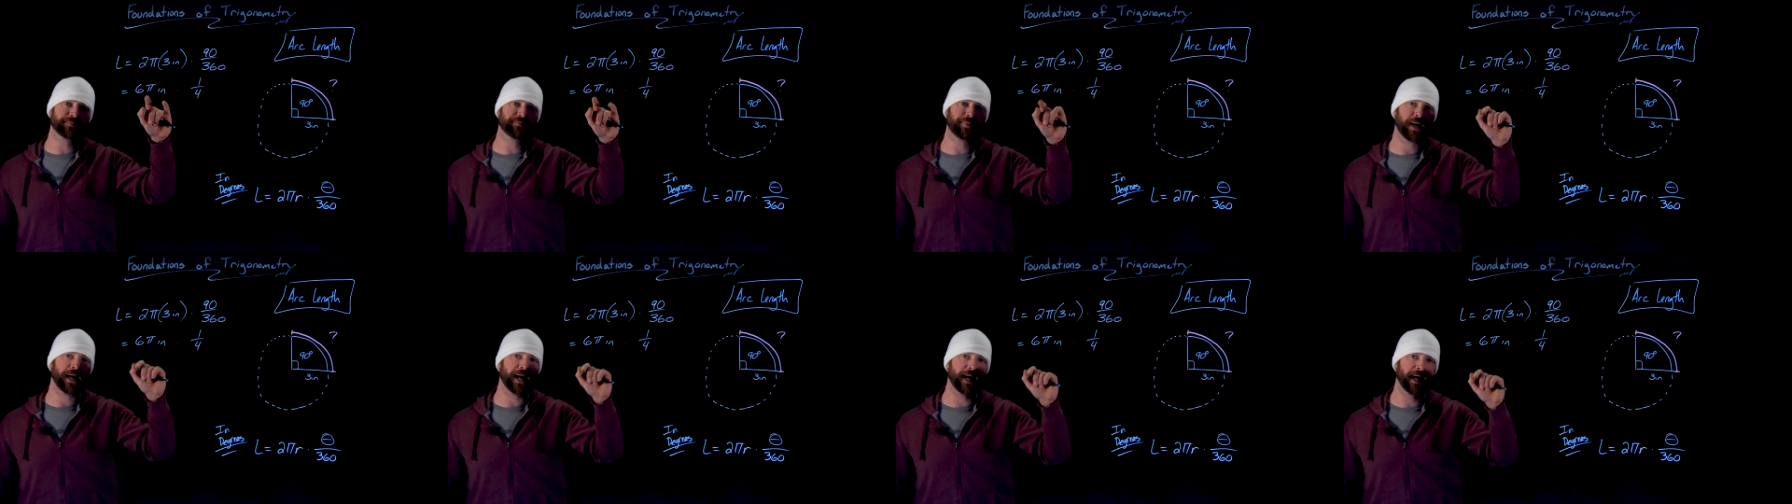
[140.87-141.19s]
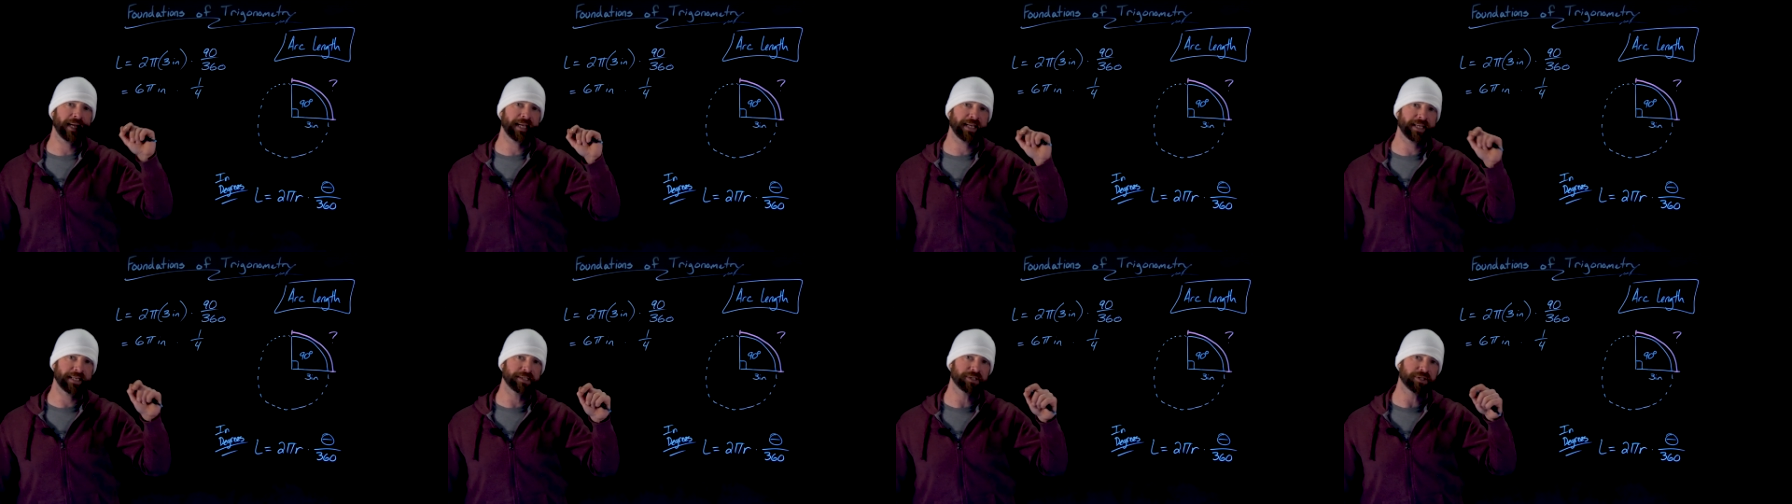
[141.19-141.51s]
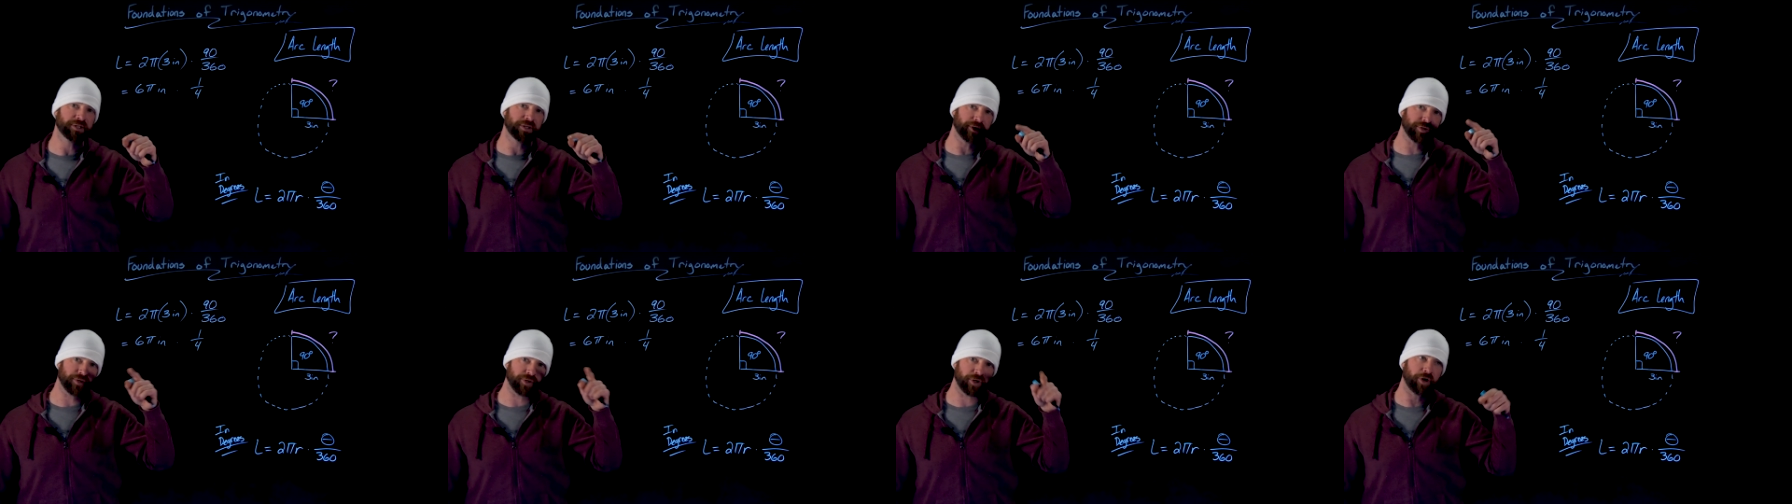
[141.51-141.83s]
pi
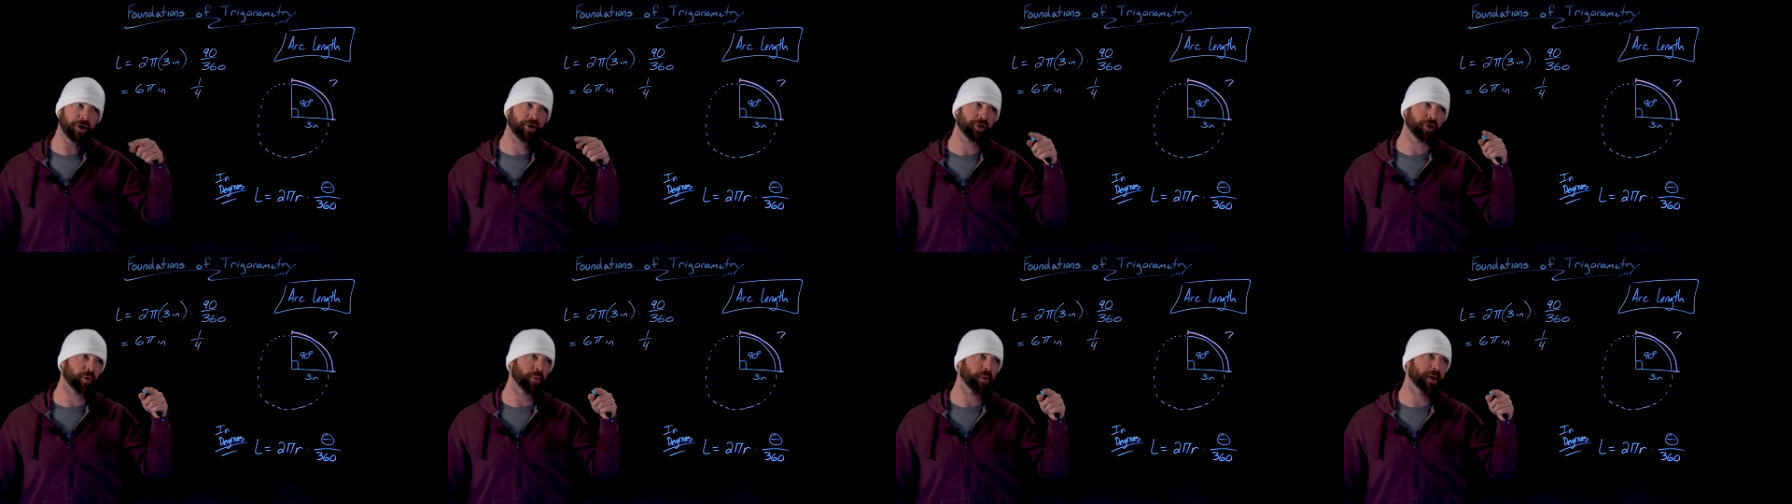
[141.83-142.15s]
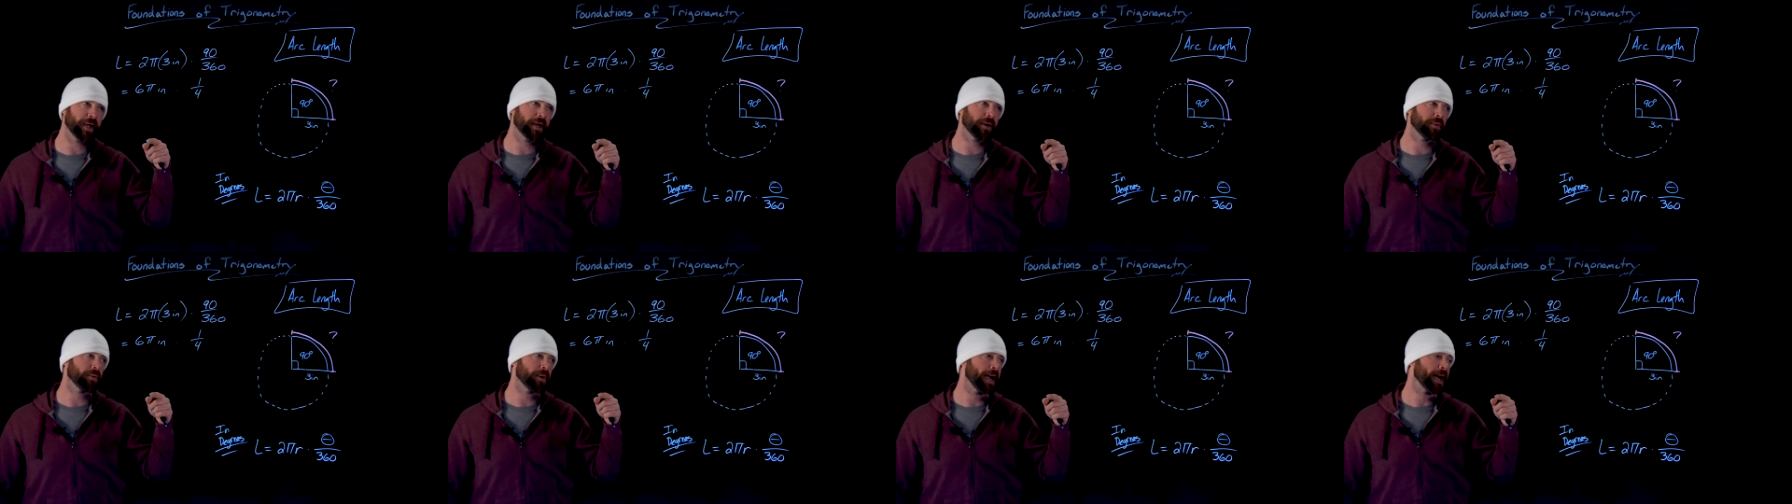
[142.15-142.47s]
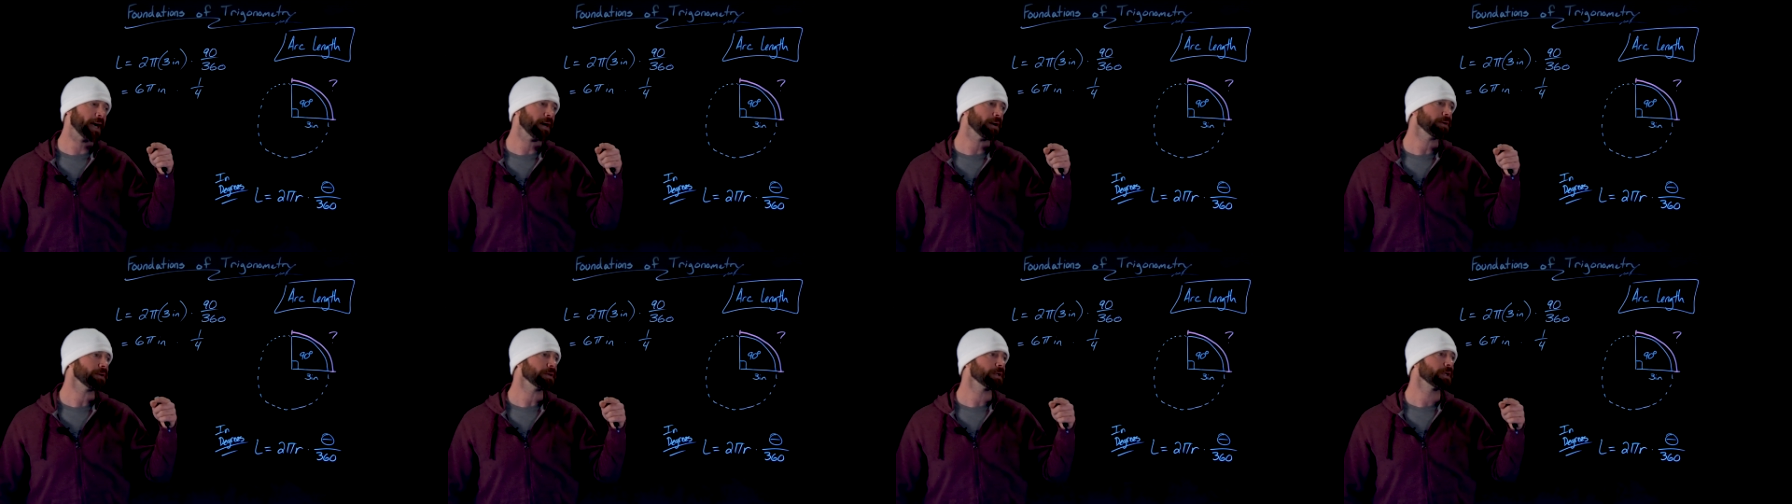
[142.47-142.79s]
inches all the way
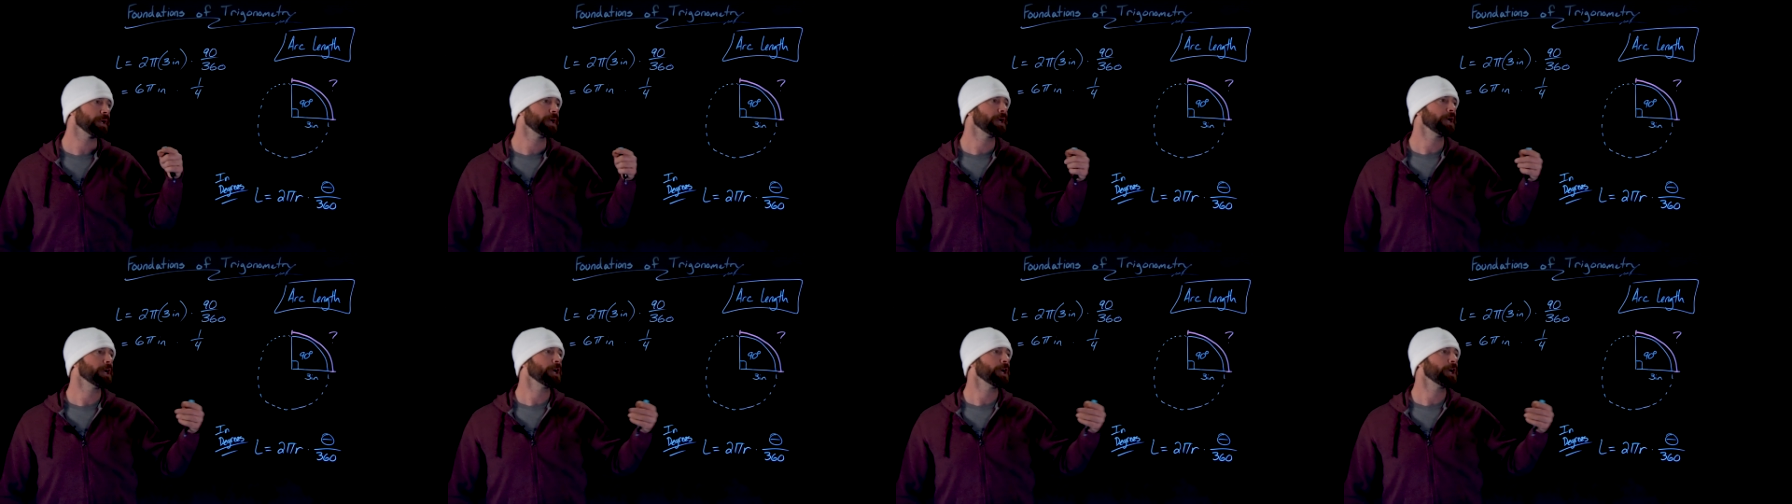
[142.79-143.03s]
around,